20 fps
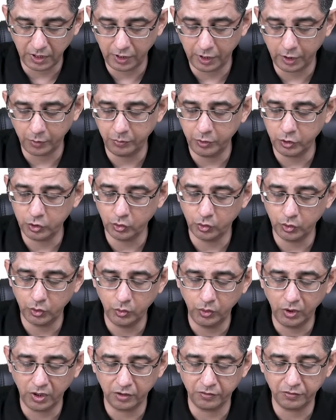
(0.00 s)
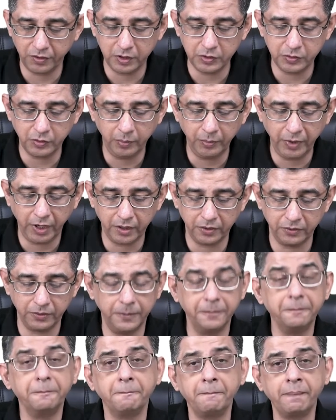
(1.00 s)
let me show you a reference from Harrison.
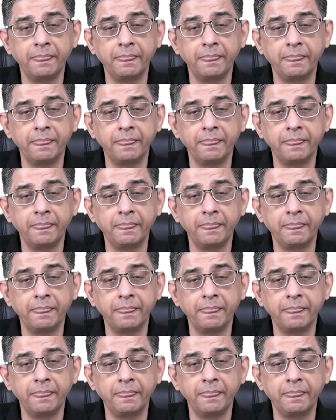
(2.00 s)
